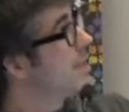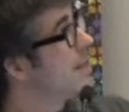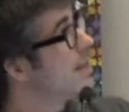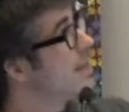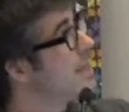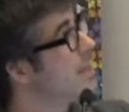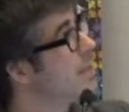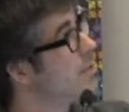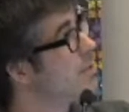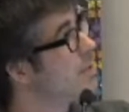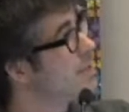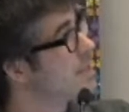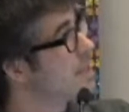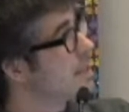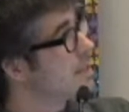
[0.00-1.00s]
clearly here
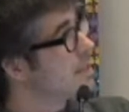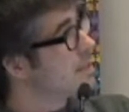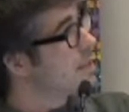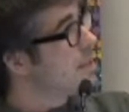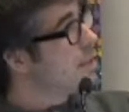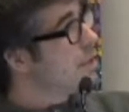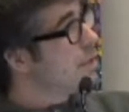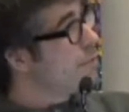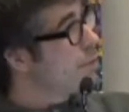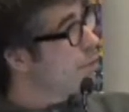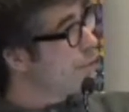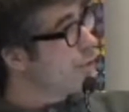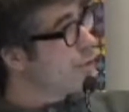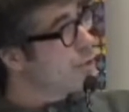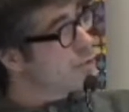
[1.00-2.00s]
is that
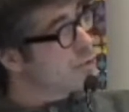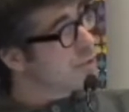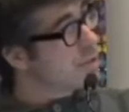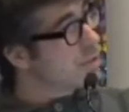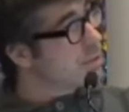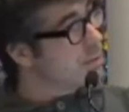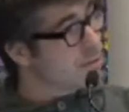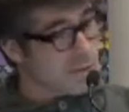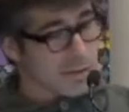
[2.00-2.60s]
for those